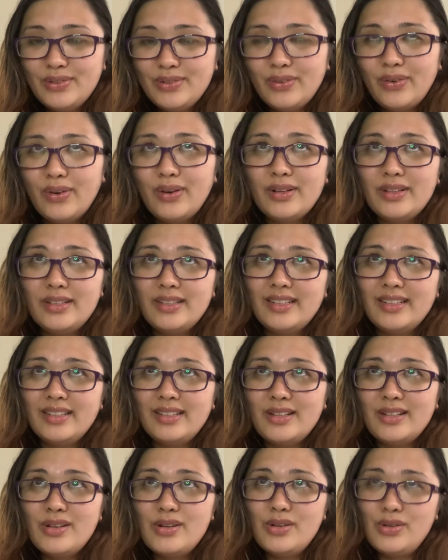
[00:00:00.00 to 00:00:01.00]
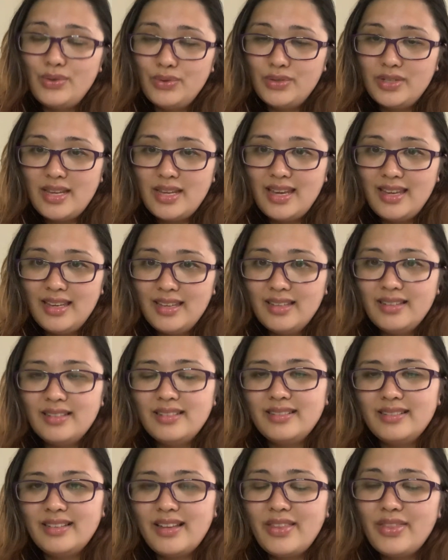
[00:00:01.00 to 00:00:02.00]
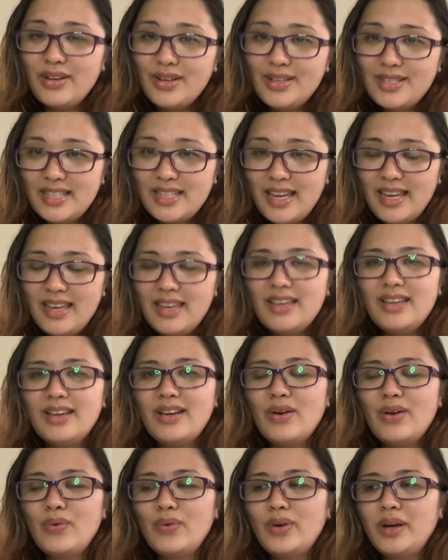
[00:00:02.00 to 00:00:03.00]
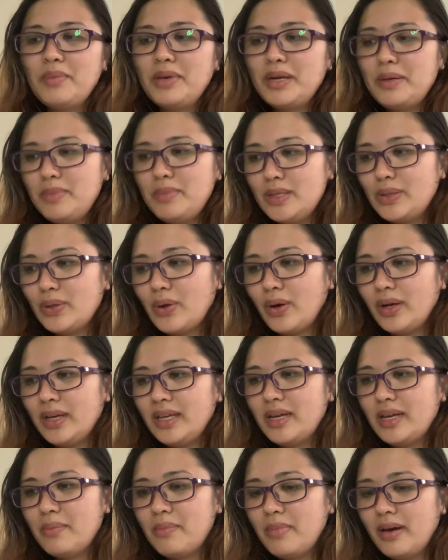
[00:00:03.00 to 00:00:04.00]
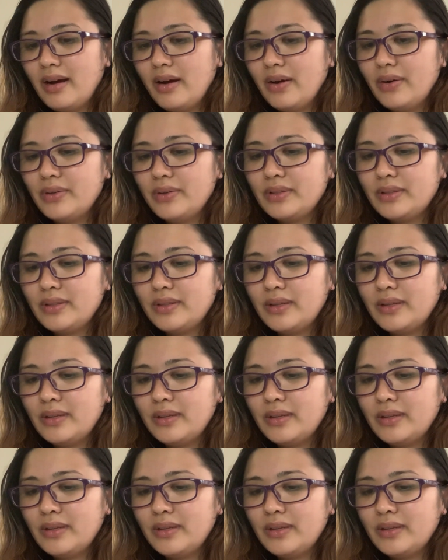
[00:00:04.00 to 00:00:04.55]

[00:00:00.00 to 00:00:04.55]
on Tuesday and Thursday, where I'm gonna be talking about